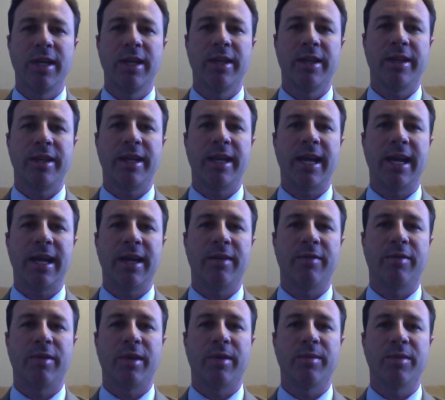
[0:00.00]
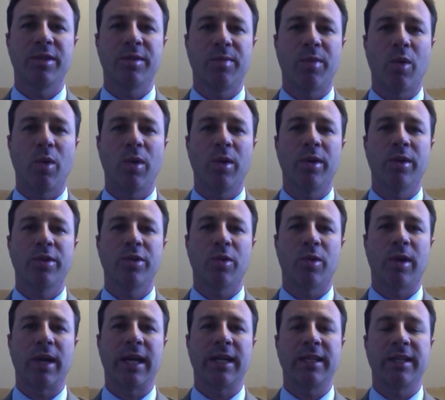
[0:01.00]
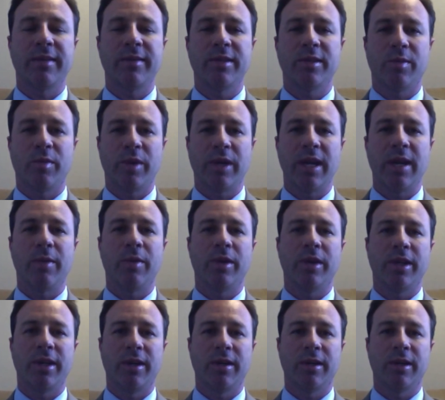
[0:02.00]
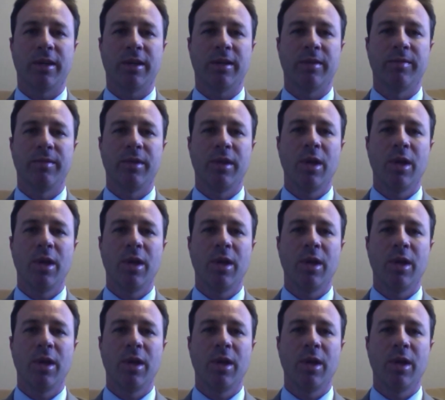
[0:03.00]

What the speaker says: that they had from sports or activities when they were younger.